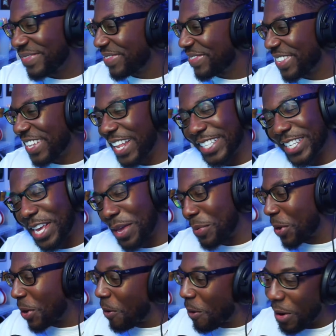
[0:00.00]
your energy. Keep
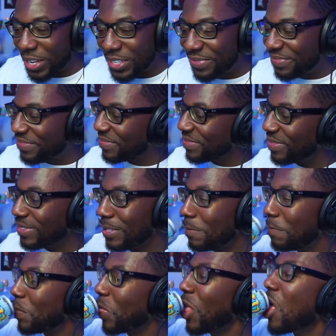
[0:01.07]
it going. Thanks, man.
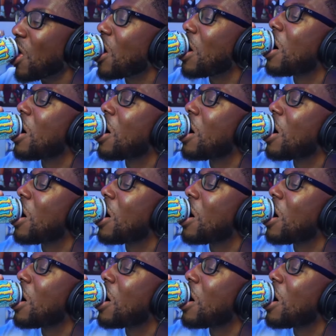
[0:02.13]
Peace out. No.